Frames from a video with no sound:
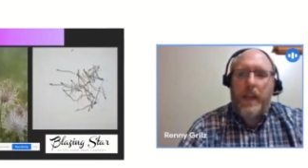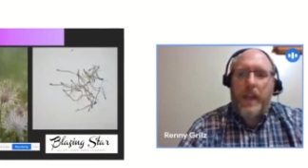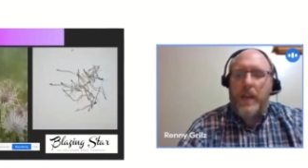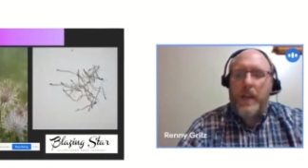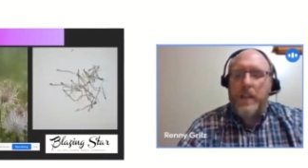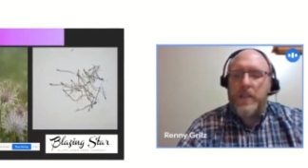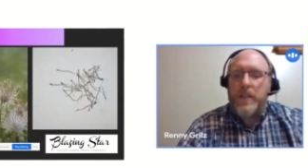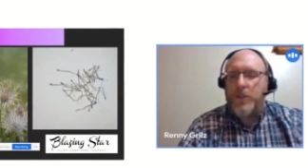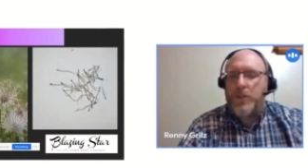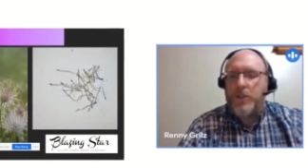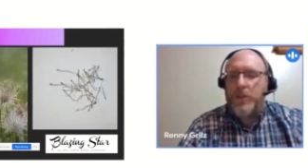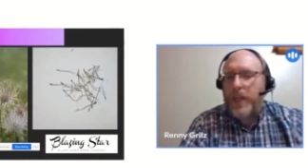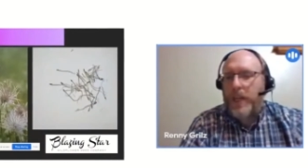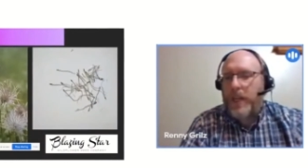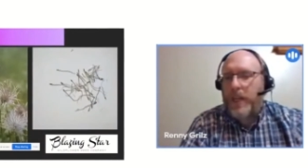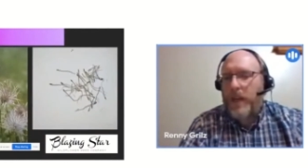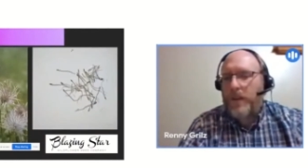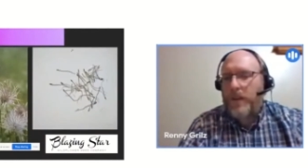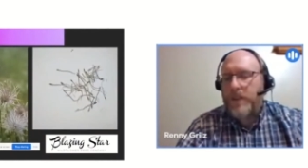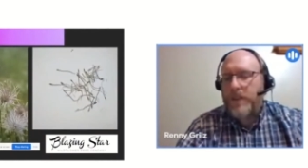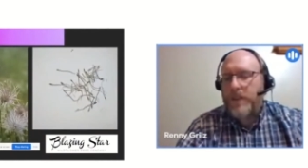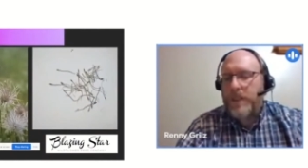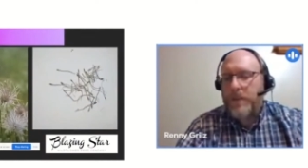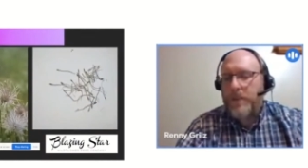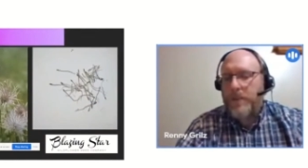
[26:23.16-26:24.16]
So Chet
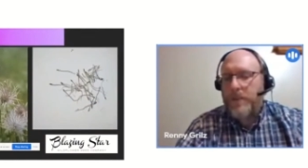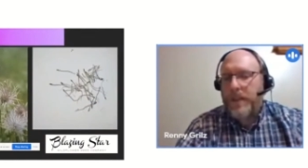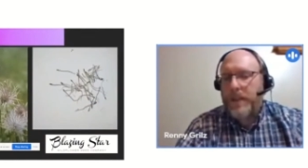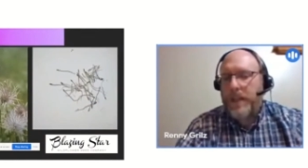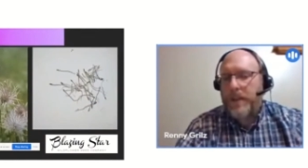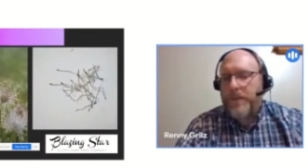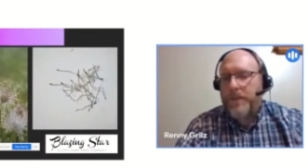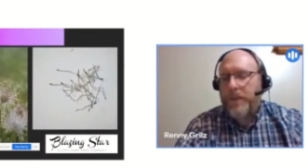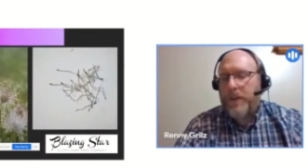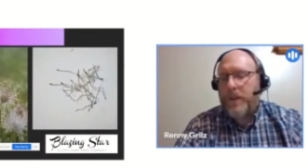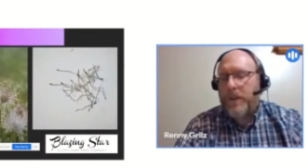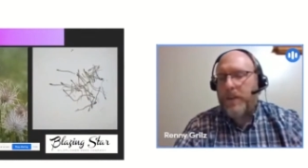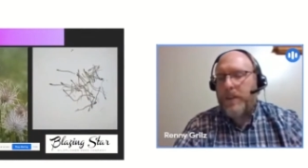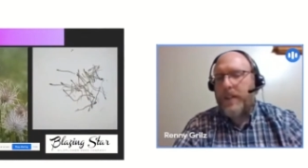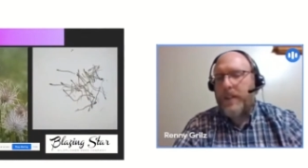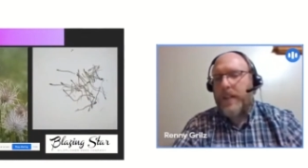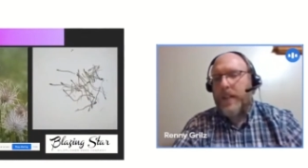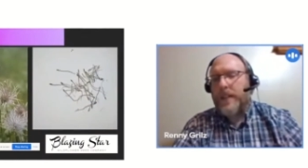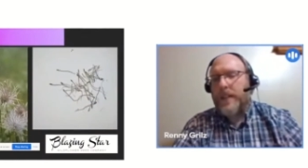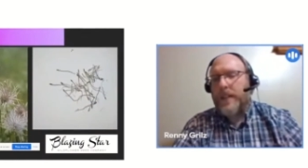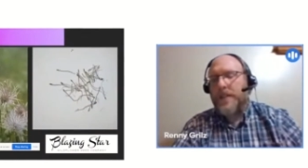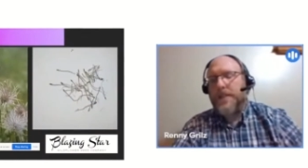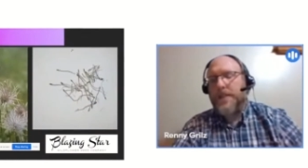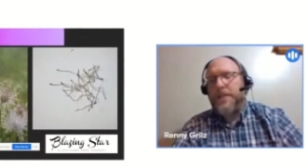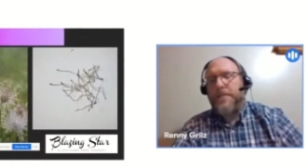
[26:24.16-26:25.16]
covered some of the different
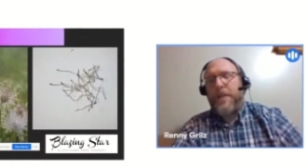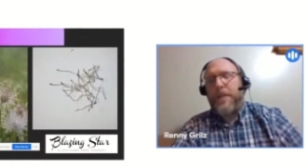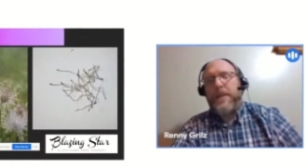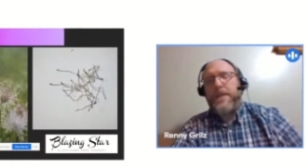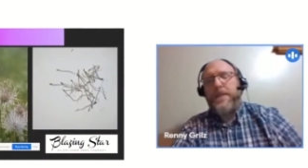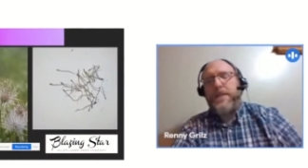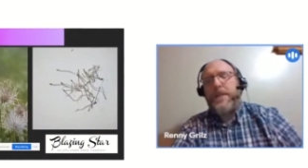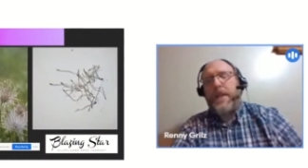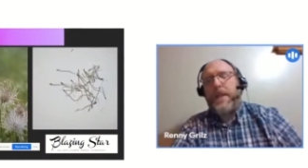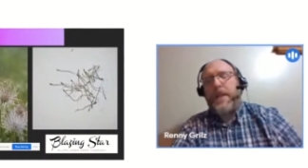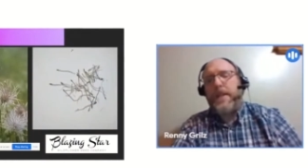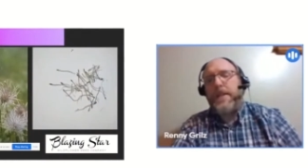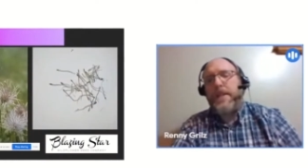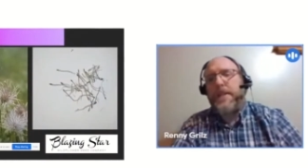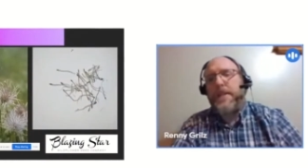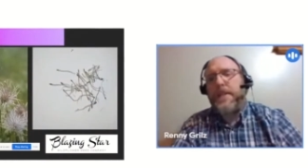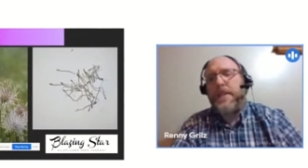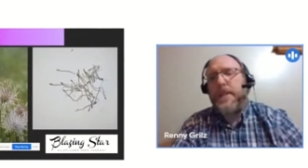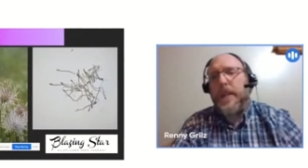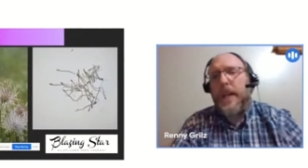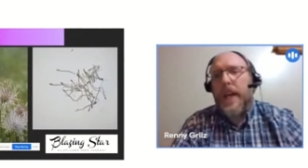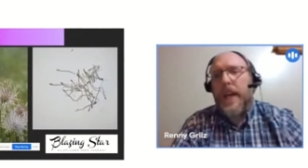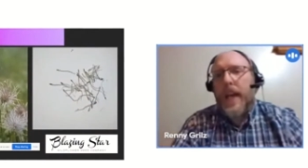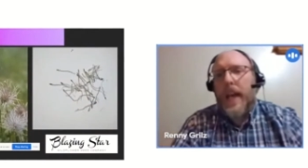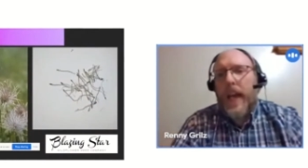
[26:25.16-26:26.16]
species,